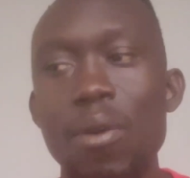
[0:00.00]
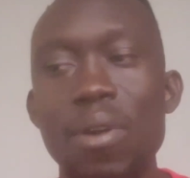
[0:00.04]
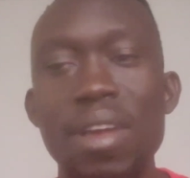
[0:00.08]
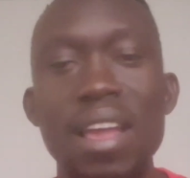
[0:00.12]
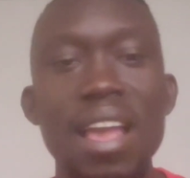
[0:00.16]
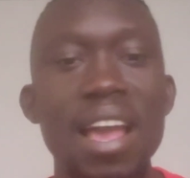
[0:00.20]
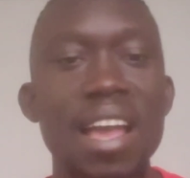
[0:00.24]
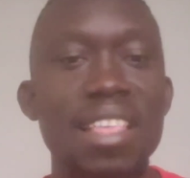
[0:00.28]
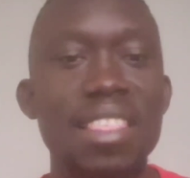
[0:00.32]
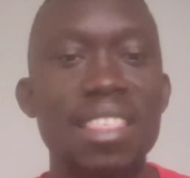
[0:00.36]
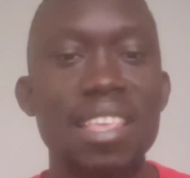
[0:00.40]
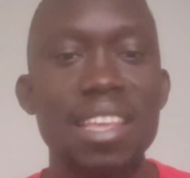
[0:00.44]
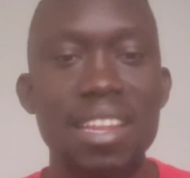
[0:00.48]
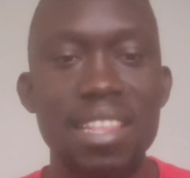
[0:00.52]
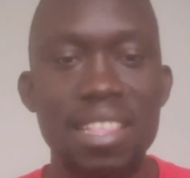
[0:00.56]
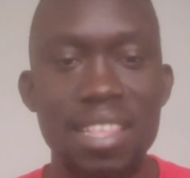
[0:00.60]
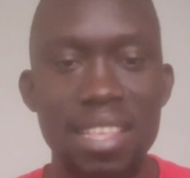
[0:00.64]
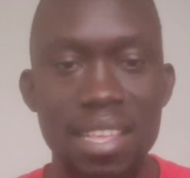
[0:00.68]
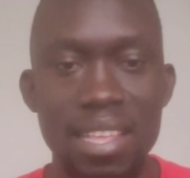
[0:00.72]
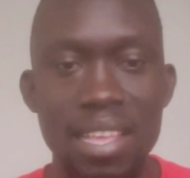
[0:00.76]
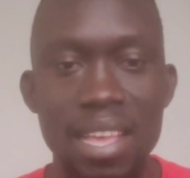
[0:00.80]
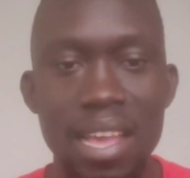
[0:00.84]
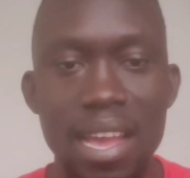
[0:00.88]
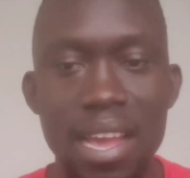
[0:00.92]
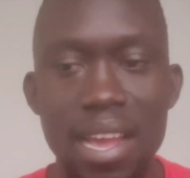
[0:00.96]
gadgets,
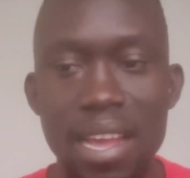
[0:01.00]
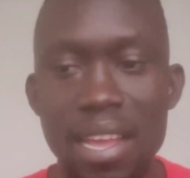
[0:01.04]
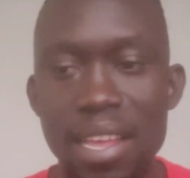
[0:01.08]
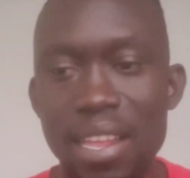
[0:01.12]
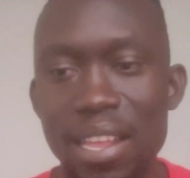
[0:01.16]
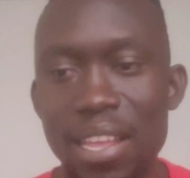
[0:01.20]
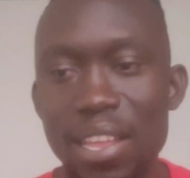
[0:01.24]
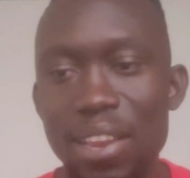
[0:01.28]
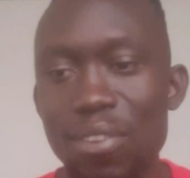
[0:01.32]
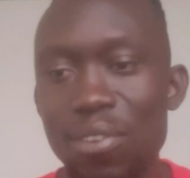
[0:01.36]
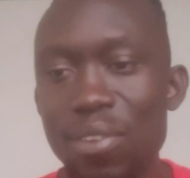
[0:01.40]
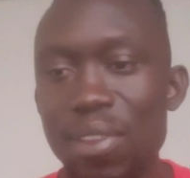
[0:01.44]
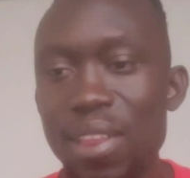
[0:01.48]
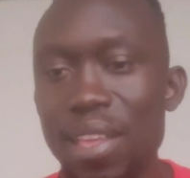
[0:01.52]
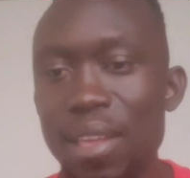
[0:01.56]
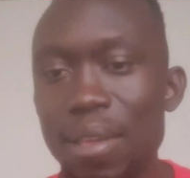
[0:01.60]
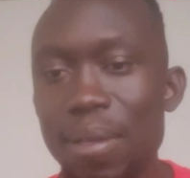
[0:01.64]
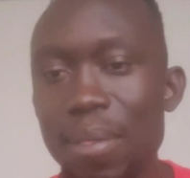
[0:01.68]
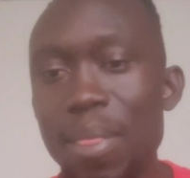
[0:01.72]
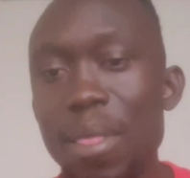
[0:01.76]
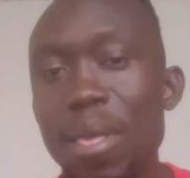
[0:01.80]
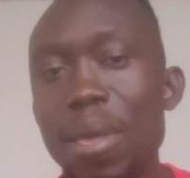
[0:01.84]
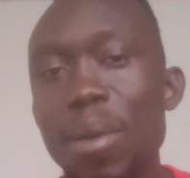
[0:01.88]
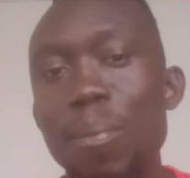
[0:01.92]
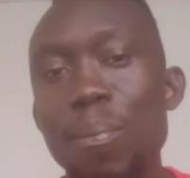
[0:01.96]

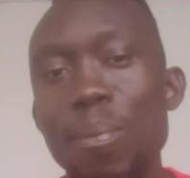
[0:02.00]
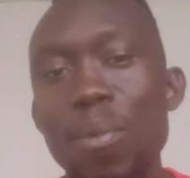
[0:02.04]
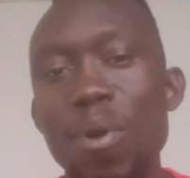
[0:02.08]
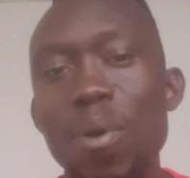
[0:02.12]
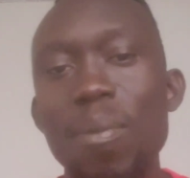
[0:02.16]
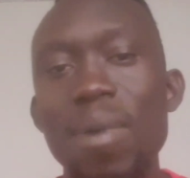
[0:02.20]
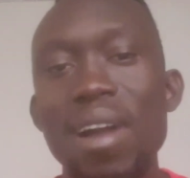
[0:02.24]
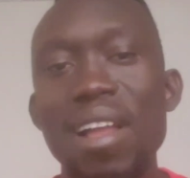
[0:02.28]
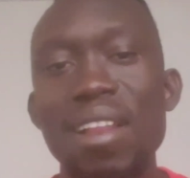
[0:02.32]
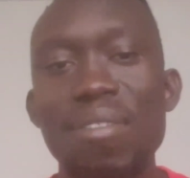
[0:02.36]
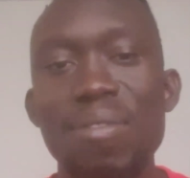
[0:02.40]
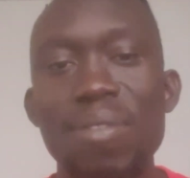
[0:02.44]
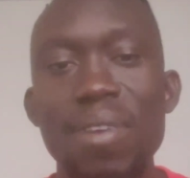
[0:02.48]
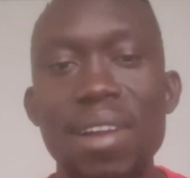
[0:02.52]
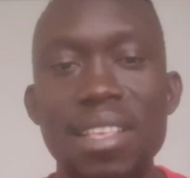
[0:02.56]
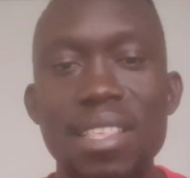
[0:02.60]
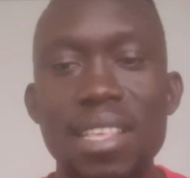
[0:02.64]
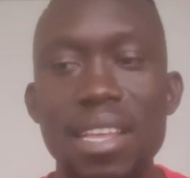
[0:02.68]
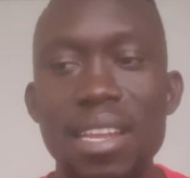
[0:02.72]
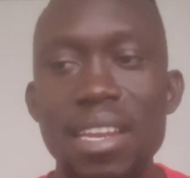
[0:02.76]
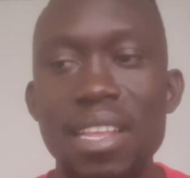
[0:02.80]
including mobile first.